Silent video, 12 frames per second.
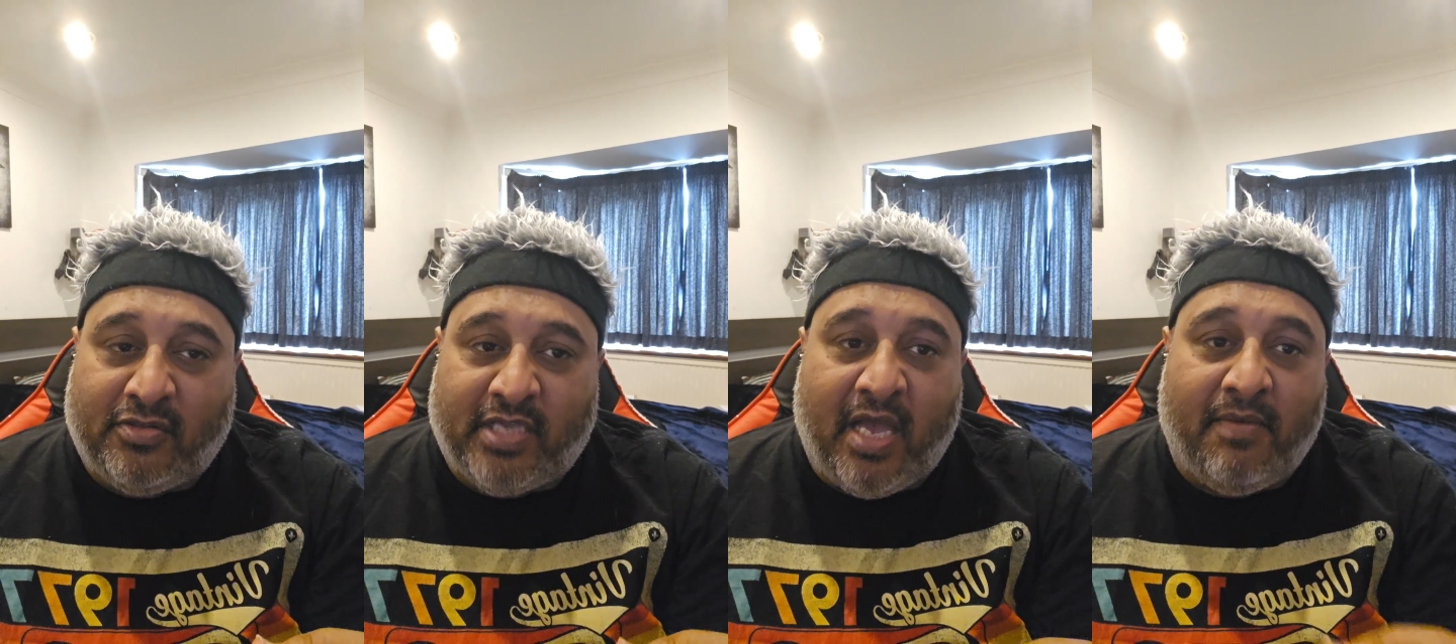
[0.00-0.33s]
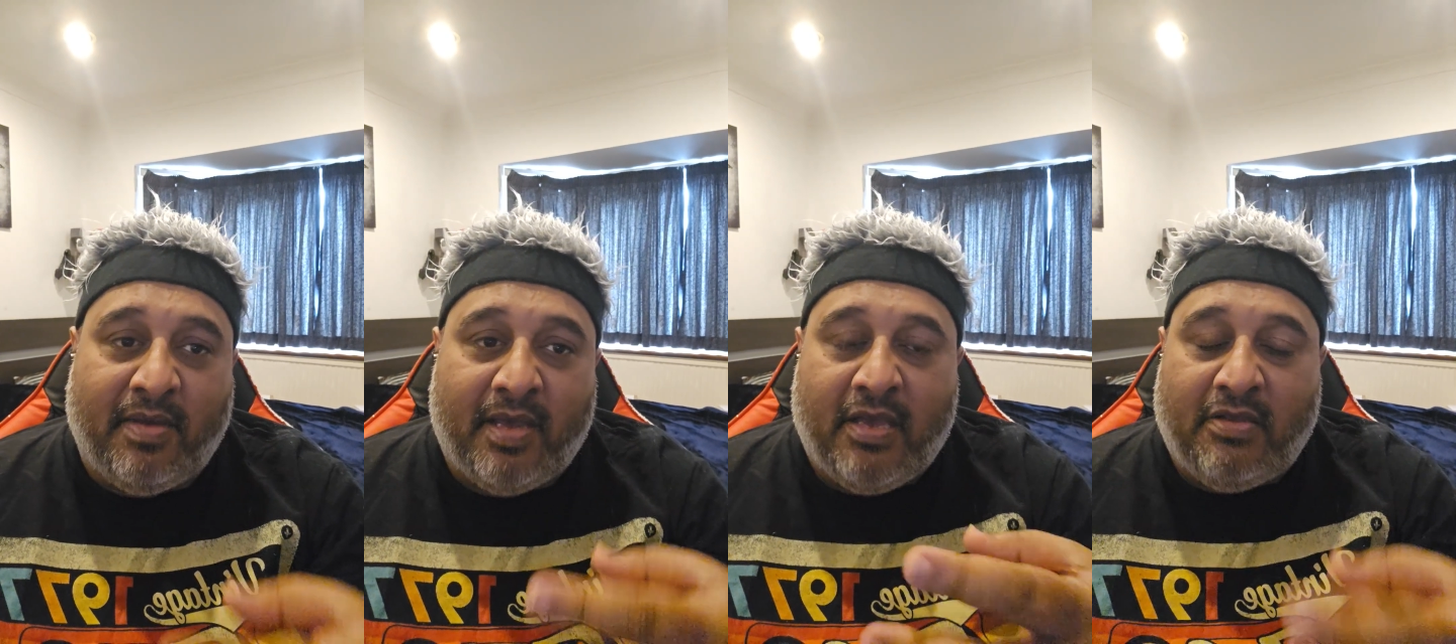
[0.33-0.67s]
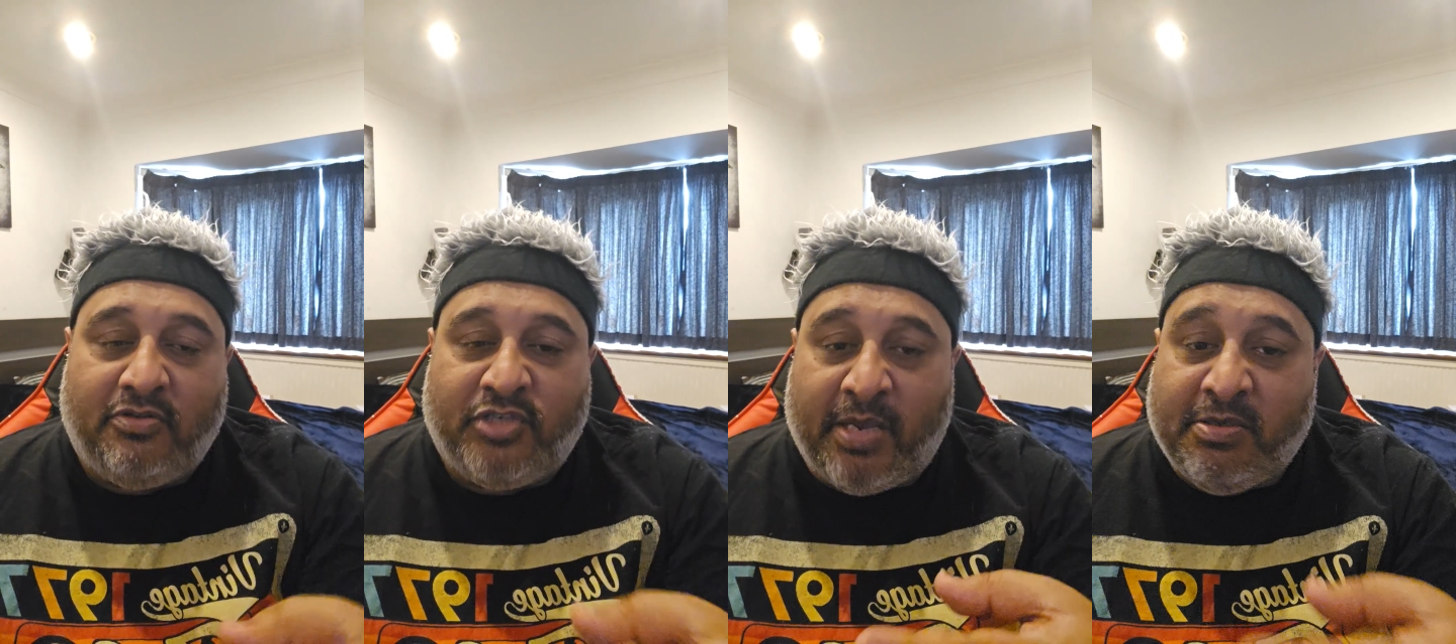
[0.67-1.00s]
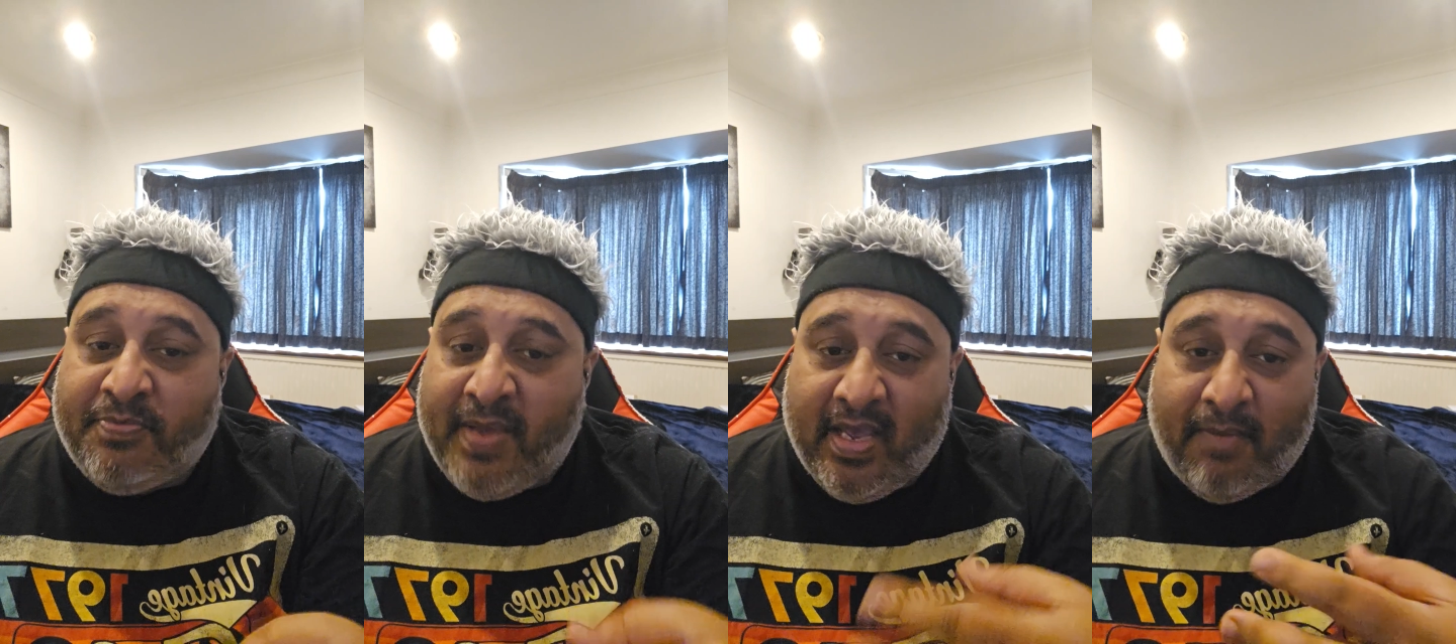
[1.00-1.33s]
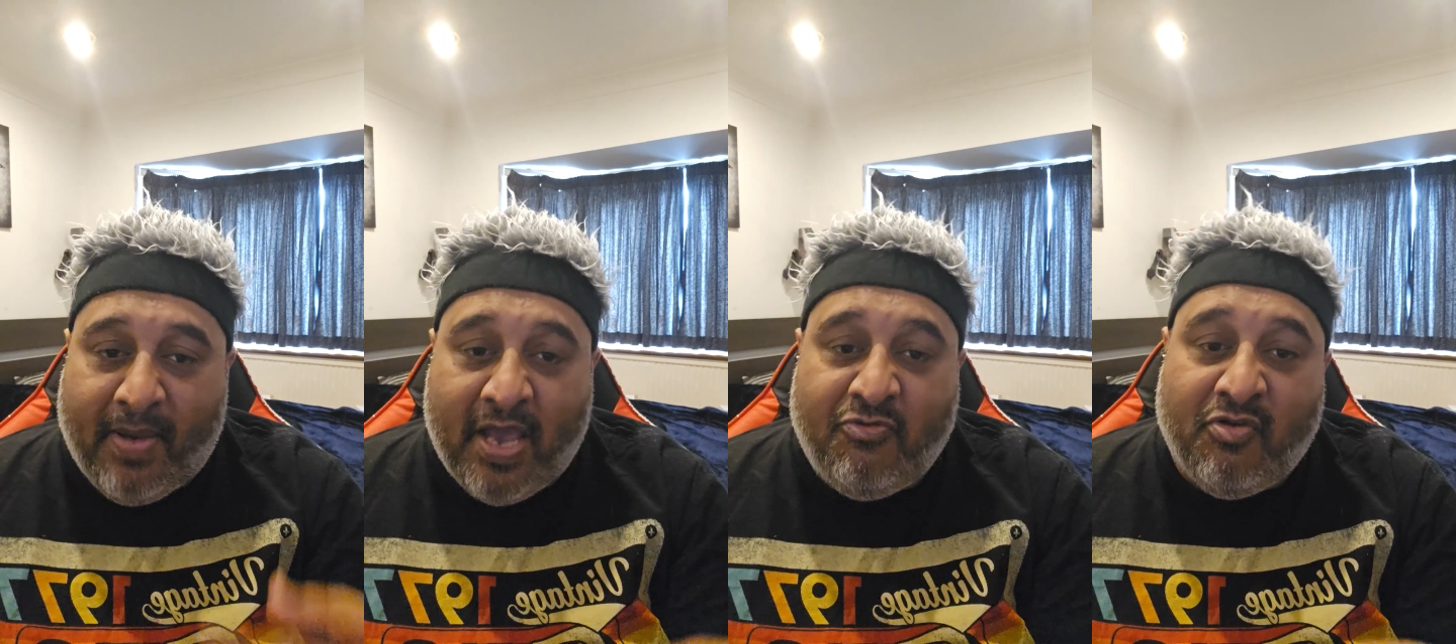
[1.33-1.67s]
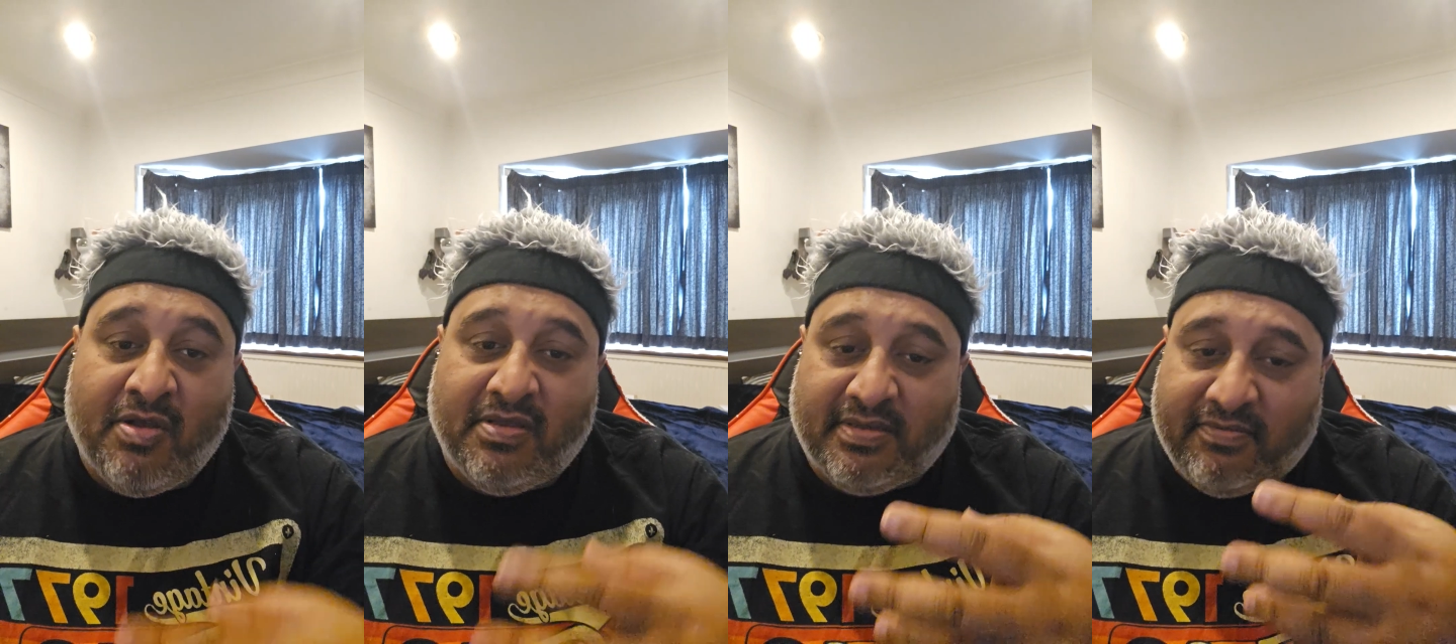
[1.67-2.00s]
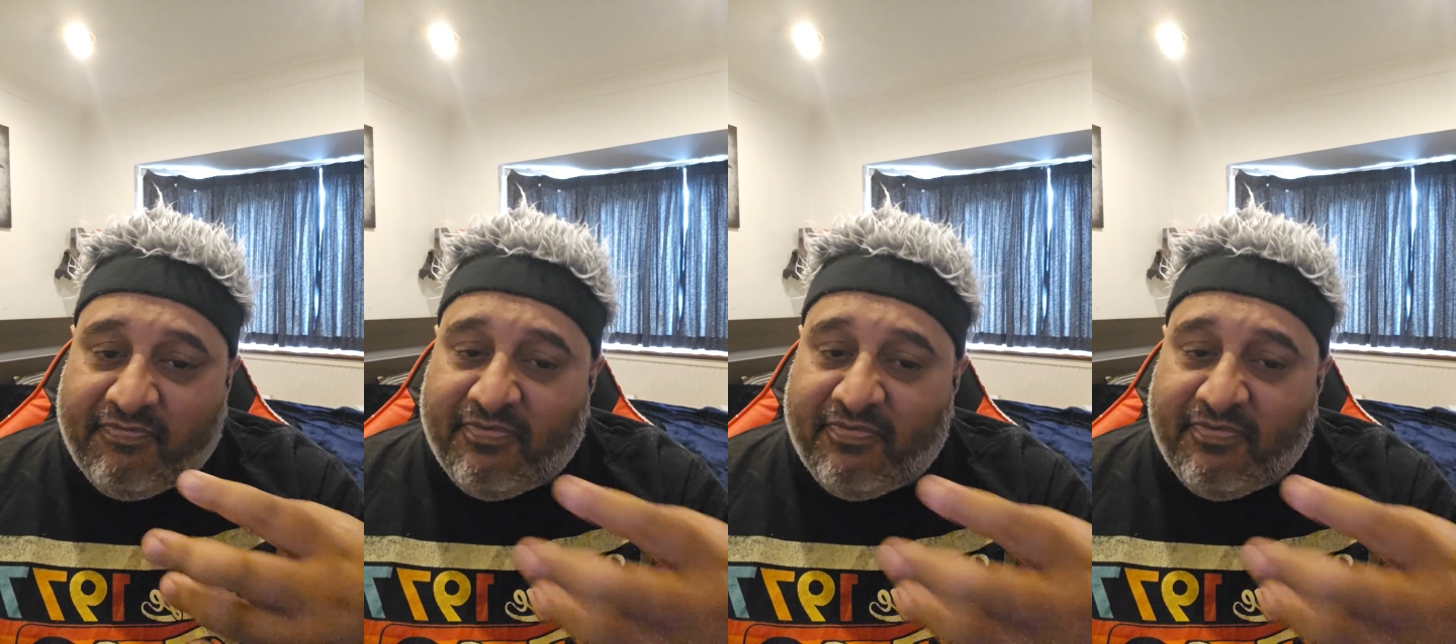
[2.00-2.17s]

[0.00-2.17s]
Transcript: Sam. James, being a patriot,